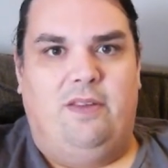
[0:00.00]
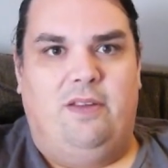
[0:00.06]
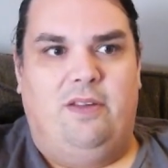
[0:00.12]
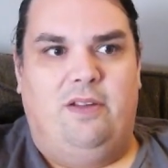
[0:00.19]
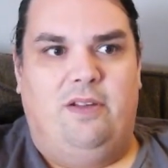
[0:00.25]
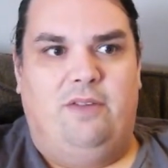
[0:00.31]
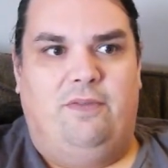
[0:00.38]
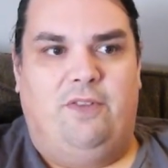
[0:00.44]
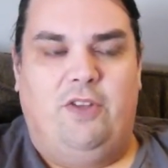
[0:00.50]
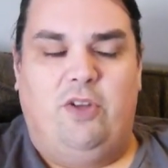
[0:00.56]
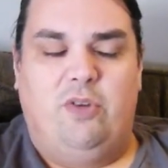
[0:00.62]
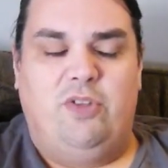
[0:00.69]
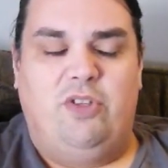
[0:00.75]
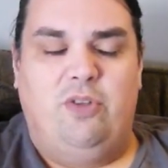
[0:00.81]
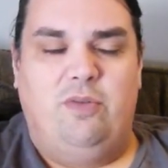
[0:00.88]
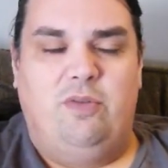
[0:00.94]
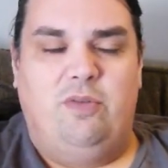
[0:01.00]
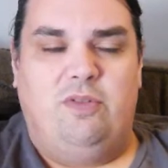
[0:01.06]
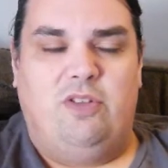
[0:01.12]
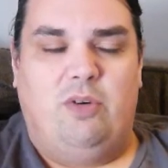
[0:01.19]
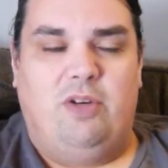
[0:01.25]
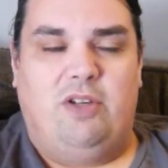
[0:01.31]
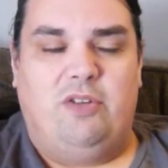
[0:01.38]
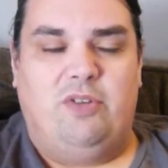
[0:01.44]
For those who
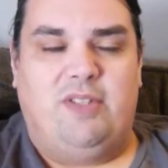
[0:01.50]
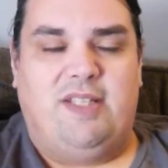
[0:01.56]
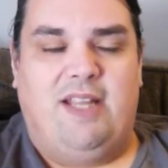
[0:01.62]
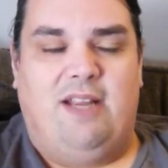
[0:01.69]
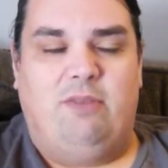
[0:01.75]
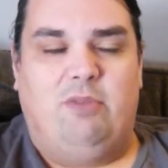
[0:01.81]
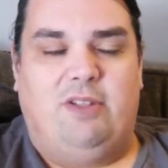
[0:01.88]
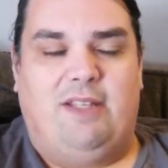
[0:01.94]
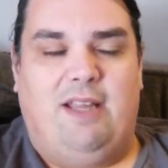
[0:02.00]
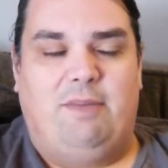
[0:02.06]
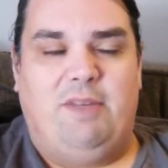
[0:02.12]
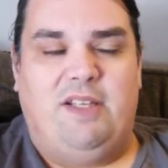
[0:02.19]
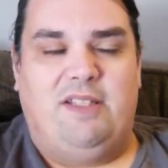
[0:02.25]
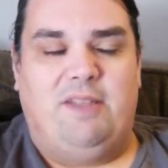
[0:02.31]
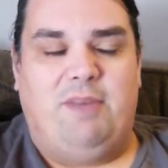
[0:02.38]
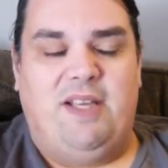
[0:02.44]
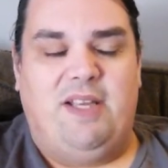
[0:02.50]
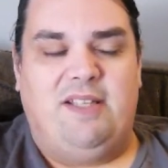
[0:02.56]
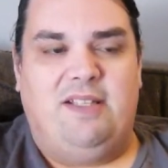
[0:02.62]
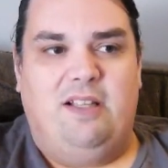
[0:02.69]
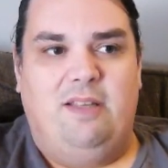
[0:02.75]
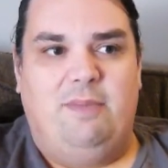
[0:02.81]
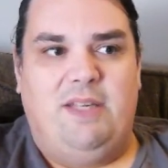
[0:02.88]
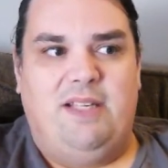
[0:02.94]
don't understand what that means, it
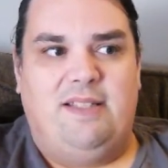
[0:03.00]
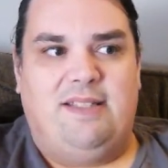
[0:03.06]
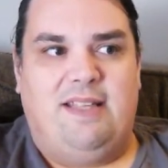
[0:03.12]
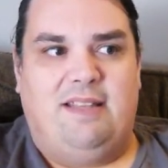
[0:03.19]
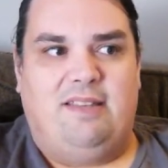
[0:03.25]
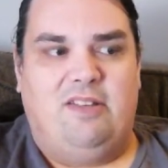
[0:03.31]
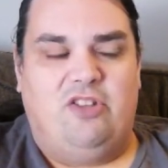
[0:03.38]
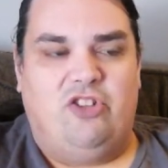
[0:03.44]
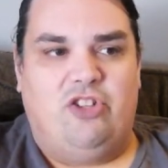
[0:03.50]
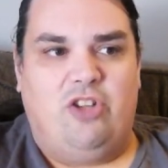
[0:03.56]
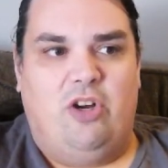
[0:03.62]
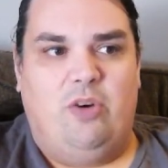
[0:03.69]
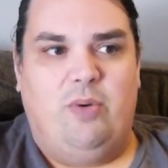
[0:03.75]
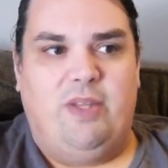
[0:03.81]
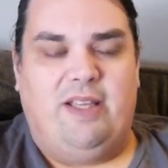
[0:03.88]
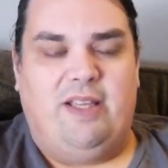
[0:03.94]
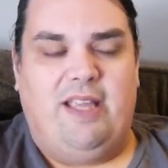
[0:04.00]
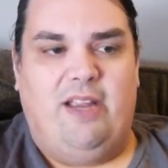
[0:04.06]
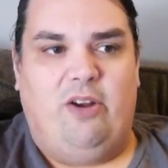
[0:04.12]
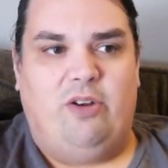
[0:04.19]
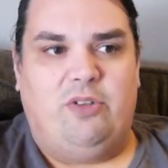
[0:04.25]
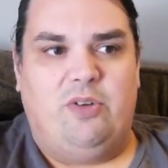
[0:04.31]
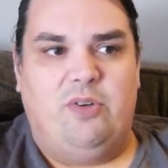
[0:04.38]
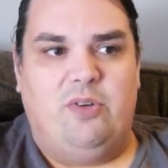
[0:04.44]
basically means that the show and the
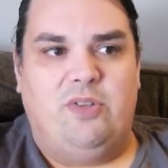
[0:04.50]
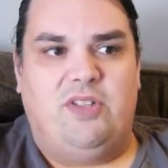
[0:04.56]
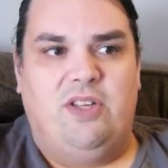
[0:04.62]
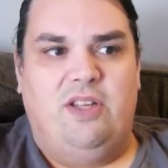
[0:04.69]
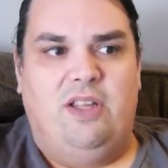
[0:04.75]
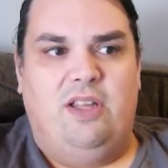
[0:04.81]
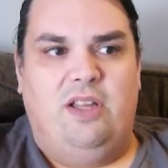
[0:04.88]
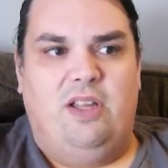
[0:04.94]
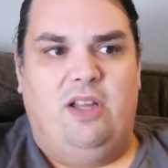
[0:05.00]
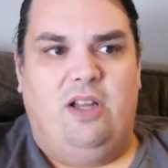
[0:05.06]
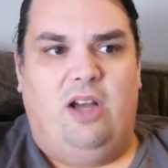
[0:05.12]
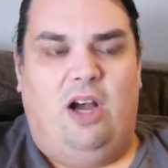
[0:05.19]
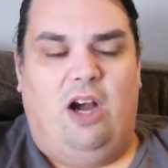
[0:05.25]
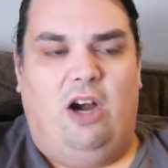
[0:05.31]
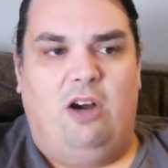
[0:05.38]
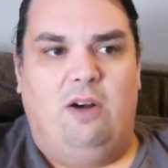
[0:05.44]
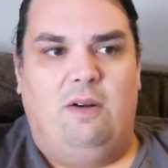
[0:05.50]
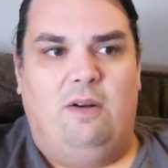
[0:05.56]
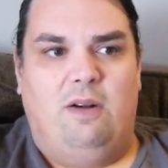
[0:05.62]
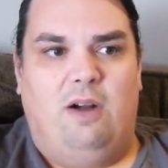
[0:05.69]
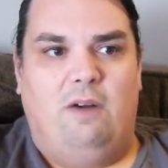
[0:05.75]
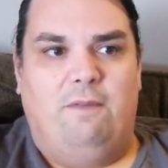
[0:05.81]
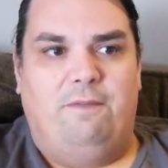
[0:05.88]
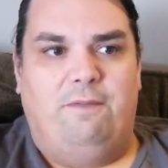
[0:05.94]
characters are
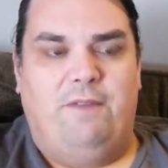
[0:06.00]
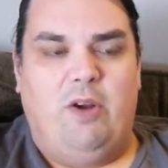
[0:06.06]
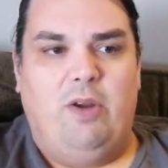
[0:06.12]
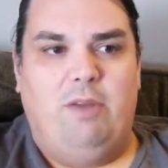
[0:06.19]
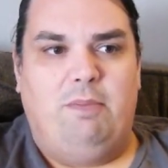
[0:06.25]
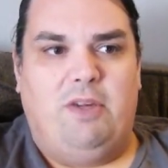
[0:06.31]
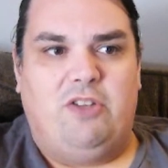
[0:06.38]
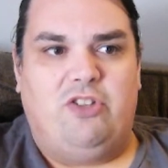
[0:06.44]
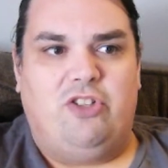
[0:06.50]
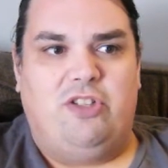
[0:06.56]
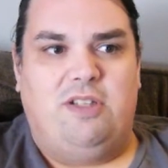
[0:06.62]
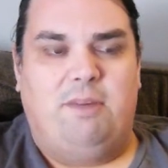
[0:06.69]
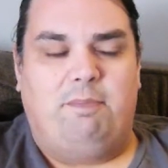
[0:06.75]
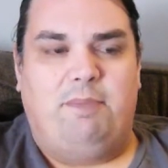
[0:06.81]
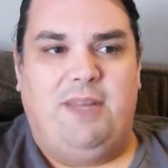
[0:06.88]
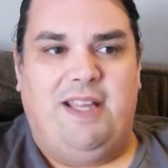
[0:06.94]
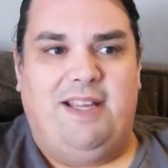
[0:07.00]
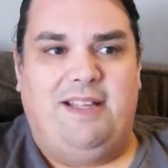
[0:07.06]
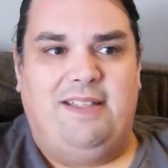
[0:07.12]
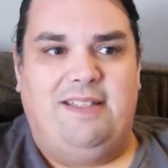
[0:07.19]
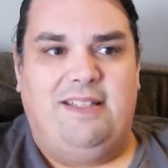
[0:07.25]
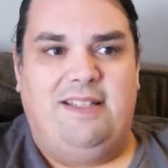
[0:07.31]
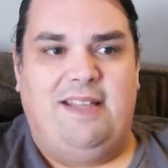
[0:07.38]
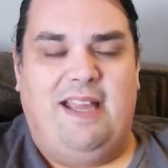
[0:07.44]
are very much
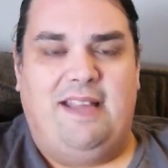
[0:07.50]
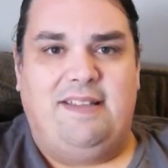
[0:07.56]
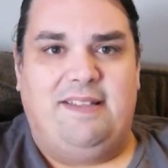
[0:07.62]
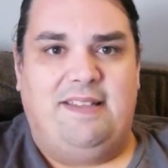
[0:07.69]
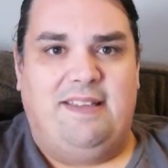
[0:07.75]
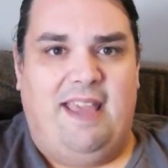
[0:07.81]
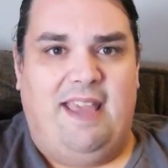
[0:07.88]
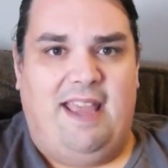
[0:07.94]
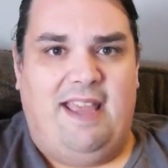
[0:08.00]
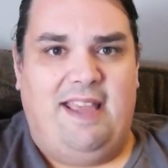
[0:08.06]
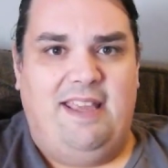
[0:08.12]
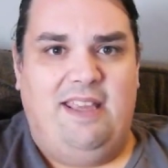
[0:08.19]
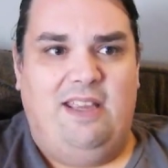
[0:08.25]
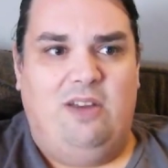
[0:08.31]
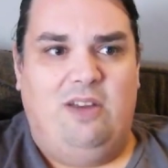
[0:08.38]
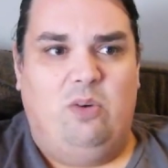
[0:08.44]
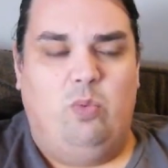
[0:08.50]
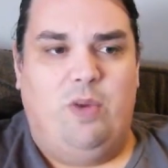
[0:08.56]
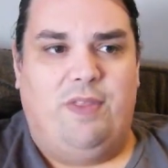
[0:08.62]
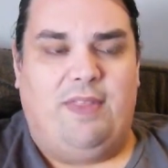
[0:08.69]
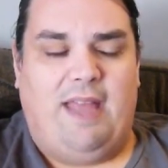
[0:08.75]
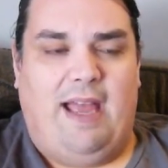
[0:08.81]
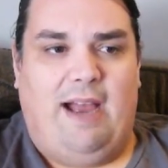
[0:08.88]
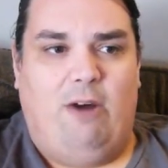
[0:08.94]
depicted as gay
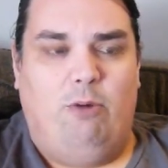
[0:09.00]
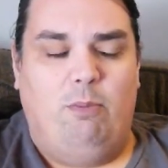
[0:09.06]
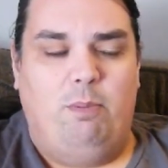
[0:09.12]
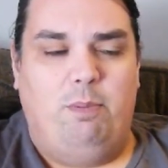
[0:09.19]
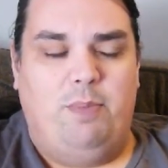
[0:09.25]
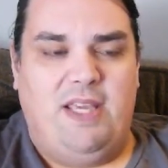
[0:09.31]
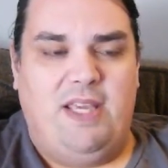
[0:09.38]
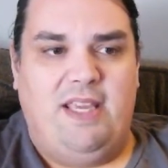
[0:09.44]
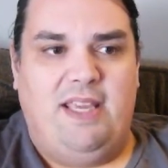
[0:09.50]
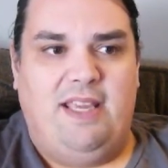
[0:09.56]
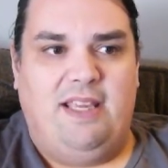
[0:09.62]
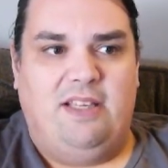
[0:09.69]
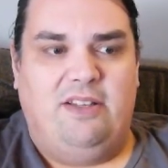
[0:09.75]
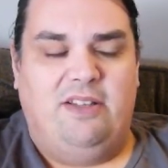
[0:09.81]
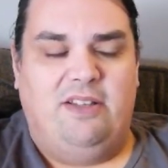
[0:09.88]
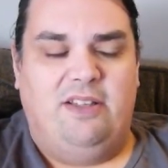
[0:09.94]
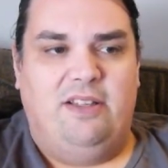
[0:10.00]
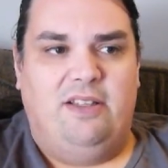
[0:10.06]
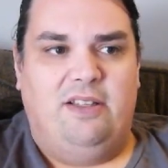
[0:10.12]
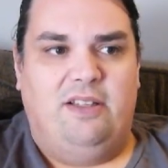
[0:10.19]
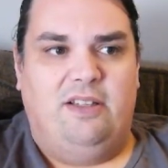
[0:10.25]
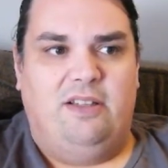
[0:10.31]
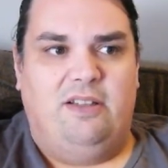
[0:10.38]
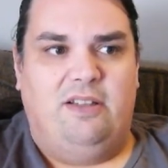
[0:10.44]
without being
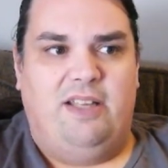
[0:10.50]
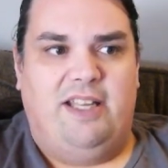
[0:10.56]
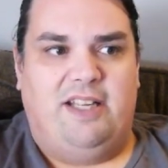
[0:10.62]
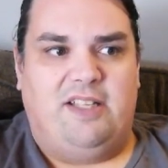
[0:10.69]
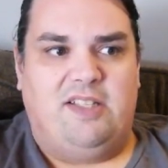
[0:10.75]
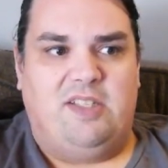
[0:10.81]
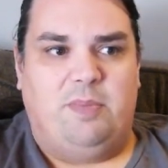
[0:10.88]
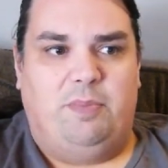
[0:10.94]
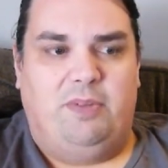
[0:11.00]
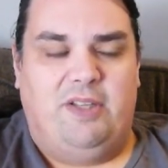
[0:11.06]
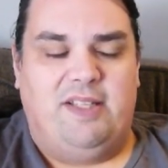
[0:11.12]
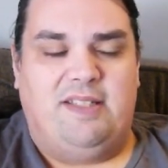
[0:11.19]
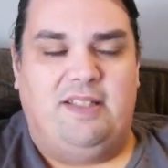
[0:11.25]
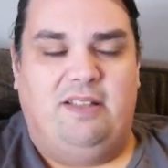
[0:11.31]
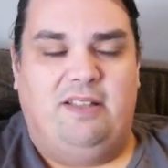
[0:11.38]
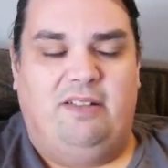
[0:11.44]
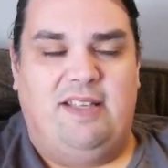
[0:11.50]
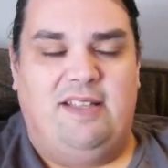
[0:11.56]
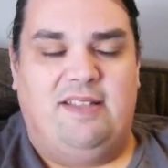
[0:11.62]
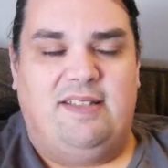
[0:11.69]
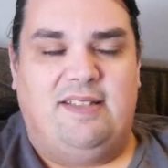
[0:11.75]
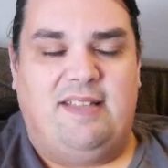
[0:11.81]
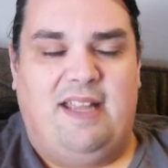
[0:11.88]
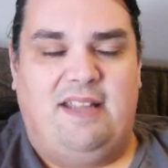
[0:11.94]
explicitly
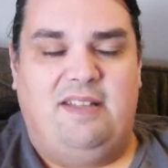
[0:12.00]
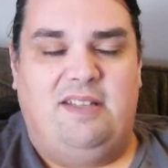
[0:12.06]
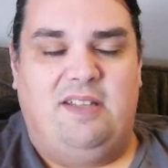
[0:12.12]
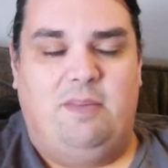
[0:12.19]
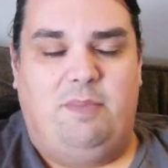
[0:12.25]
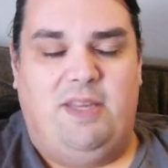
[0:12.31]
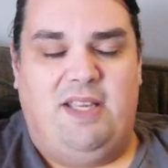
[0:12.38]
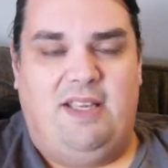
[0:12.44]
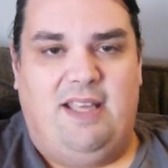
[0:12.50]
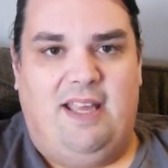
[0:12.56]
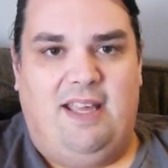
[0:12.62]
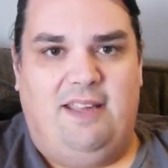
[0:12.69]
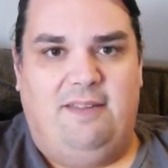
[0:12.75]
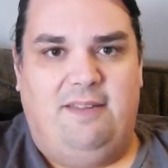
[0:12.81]
said to be gay.